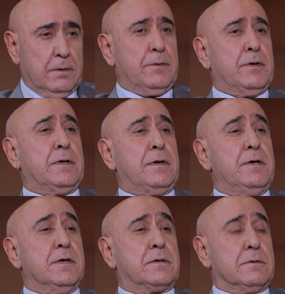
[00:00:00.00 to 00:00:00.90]
Uh,
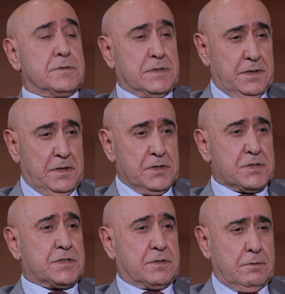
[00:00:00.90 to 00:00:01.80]
here, Kurdistan is
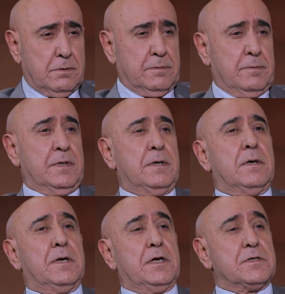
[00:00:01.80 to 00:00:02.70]
secure,
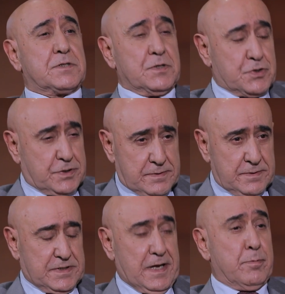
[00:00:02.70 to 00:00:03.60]
is
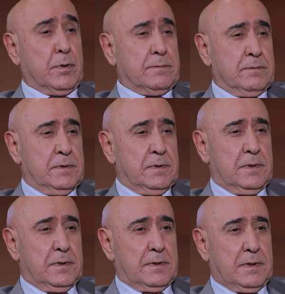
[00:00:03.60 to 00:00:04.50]
stable,
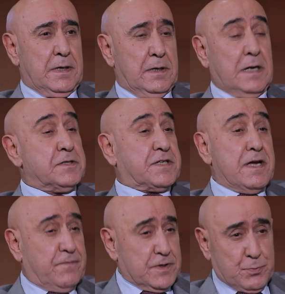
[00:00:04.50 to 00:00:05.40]
uh, and
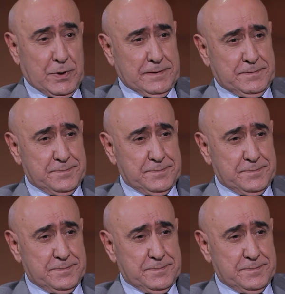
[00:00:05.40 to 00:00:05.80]
safe as well.